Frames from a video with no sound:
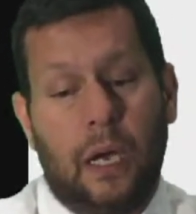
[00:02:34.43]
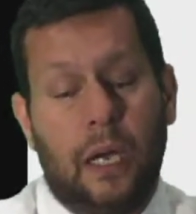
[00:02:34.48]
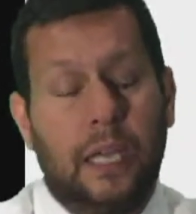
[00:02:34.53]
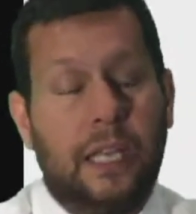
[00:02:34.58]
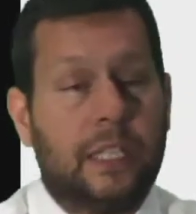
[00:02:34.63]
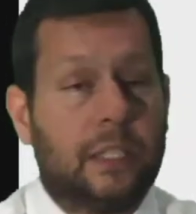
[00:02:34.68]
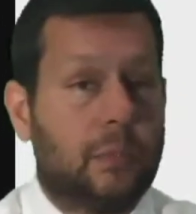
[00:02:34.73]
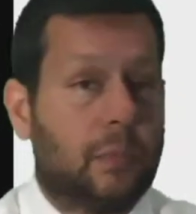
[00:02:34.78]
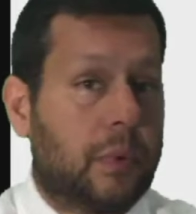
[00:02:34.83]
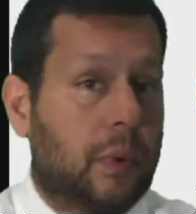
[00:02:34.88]

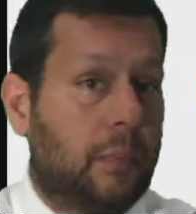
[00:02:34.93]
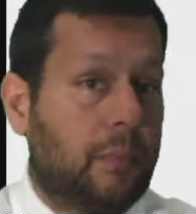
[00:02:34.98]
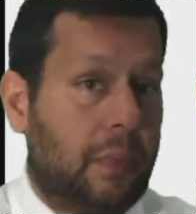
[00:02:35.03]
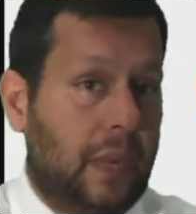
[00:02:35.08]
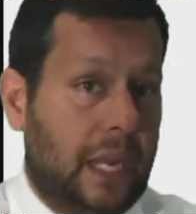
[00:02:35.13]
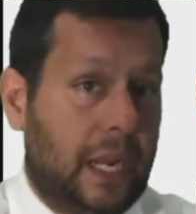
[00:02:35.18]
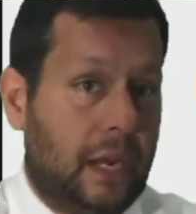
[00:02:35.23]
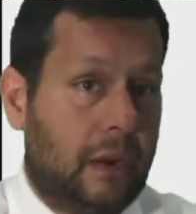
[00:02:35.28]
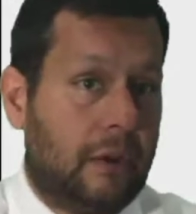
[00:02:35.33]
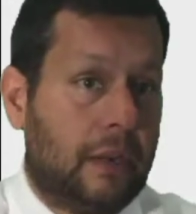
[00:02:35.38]
It's
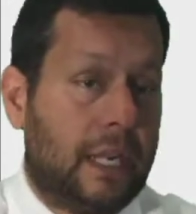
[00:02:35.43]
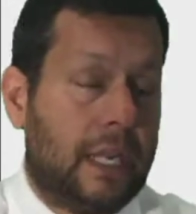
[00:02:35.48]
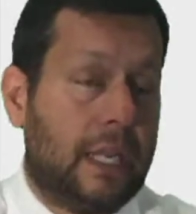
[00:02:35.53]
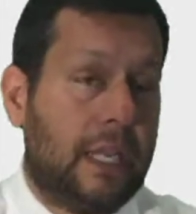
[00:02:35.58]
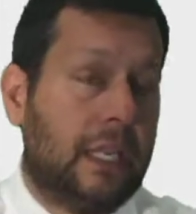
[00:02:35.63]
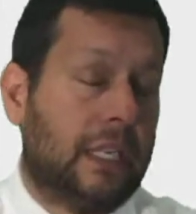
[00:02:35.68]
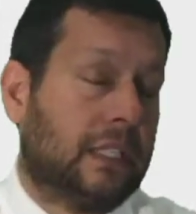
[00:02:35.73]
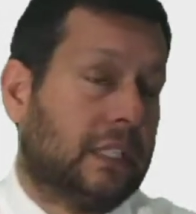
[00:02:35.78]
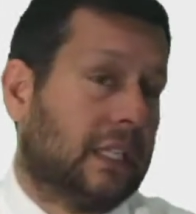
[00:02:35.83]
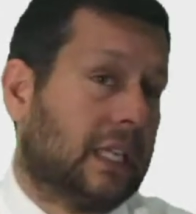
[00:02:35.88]
preparing,
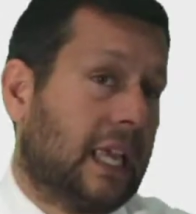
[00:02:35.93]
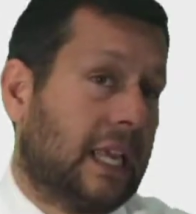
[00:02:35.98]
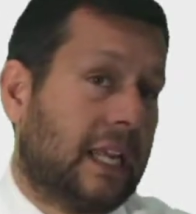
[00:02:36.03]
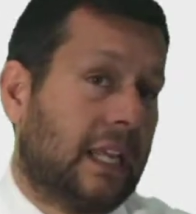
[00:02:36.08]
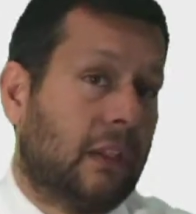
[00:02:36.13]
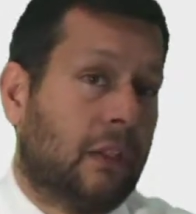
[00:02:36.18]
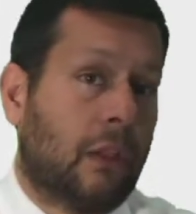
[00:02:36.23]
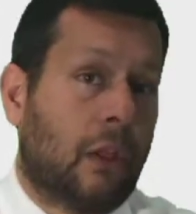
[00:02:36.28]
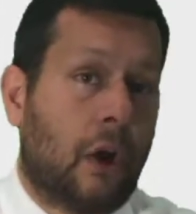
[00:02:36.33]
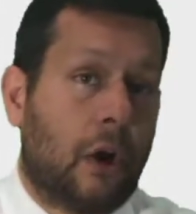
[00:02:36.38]
it's
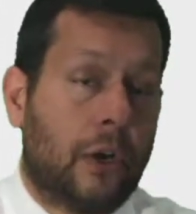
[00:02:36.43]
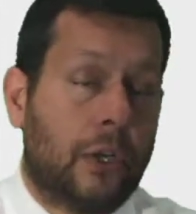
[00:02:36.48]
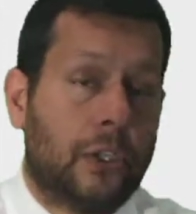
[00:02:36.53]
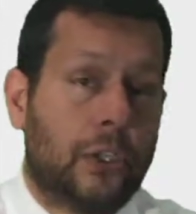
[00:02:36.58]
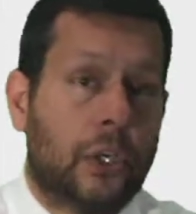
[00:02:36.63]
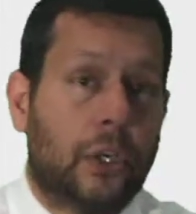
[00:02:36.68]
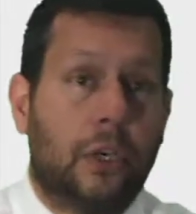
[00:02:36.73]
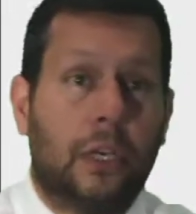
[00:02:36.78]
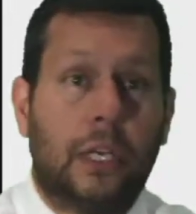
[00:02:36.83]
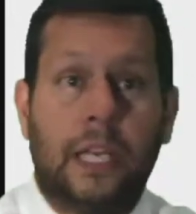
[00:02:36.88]
getting
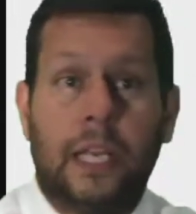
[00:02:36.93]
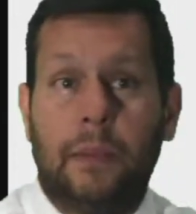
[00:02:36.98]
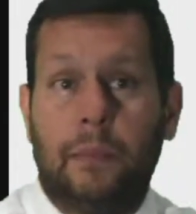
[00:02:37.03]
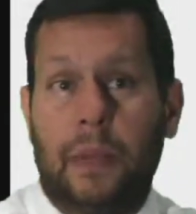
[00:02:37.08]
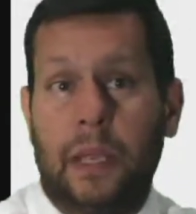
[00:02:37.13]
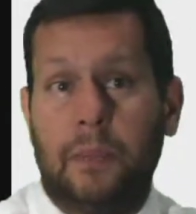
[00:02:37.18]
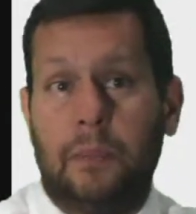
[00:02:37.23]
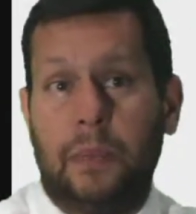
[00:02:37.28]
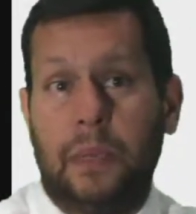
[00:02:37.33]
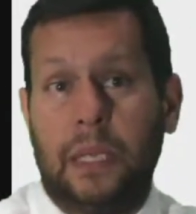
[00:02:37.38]
larger, it
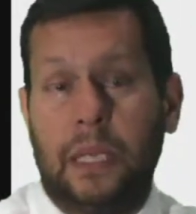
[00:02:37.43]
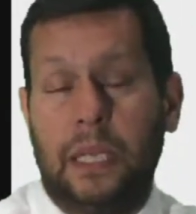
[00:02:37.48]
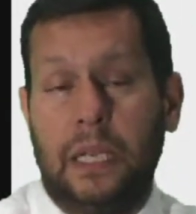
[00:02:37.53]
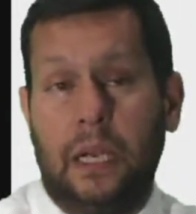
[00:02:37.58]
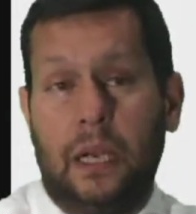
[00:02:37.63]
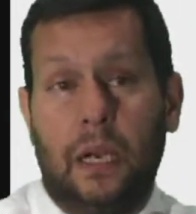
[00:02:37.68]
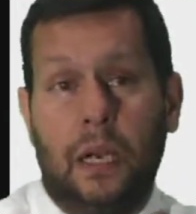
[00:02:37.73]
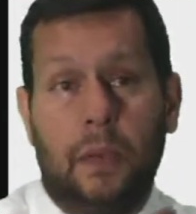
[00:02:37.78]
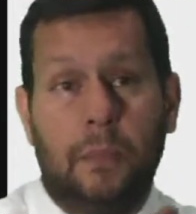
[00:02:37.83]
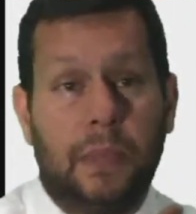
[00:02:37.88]
might be
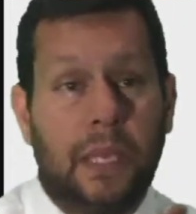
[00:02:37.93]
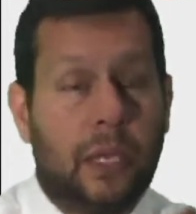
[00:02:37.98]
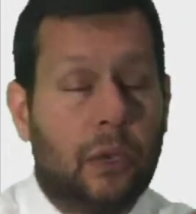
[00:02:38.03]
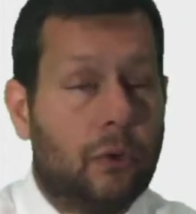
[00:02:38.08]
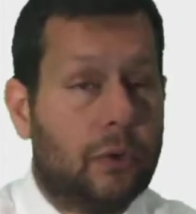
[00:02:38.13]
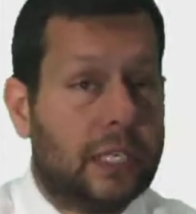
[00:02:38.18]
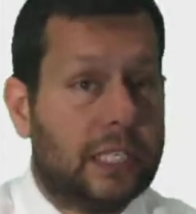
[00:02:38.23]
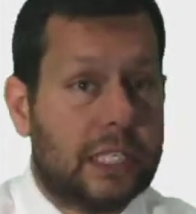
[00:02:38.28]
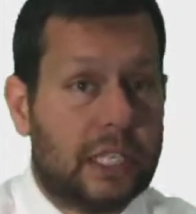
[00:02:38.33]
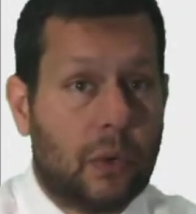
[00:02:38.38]

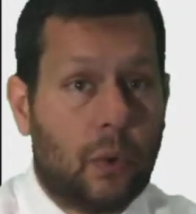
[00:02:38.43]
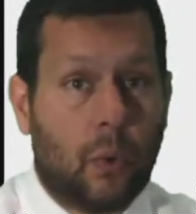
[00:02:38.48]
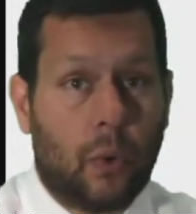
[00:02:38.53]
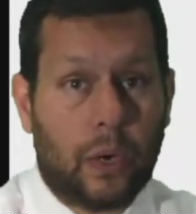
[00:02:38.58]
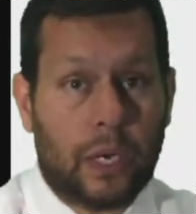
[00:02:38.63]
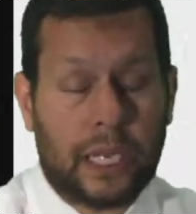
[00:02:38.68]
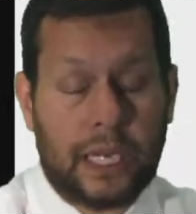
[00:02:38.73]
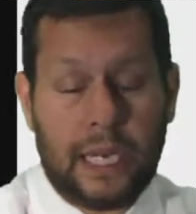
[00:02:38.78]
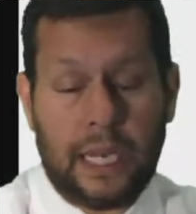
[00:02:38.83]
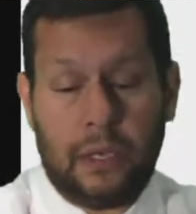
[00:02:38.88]
increasing
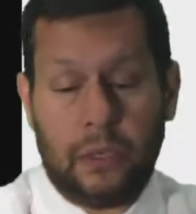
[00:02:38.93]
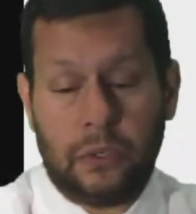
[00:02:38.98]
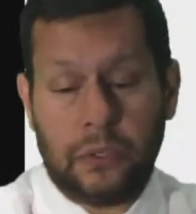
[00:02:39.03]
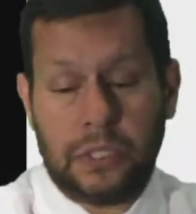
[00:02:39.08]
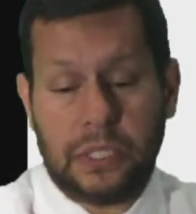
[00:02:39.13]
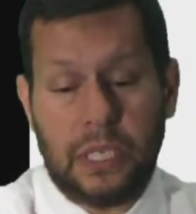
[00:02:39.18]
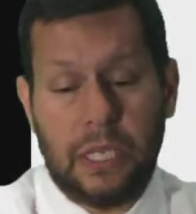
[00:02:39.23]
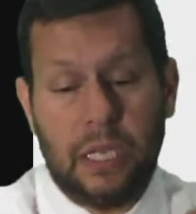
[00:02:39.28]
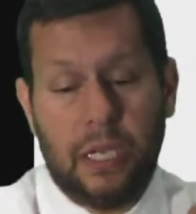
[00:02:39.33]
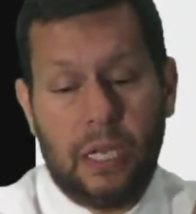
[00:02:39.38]
organelles.